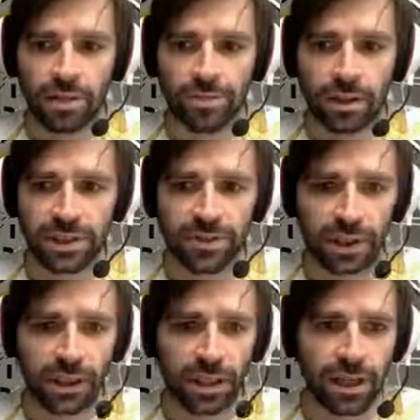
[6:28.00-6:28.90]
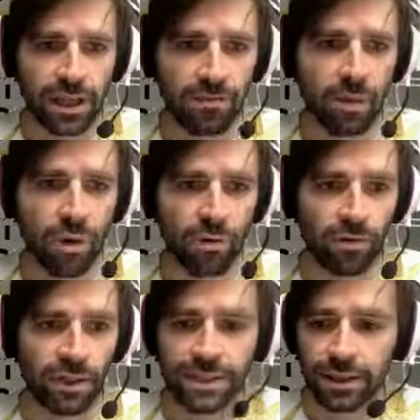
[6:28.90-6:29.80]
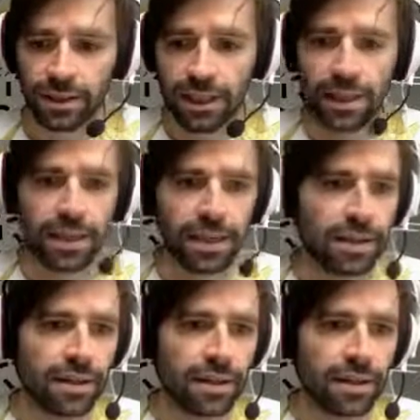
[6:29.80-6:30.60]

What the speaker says: specifically more recently.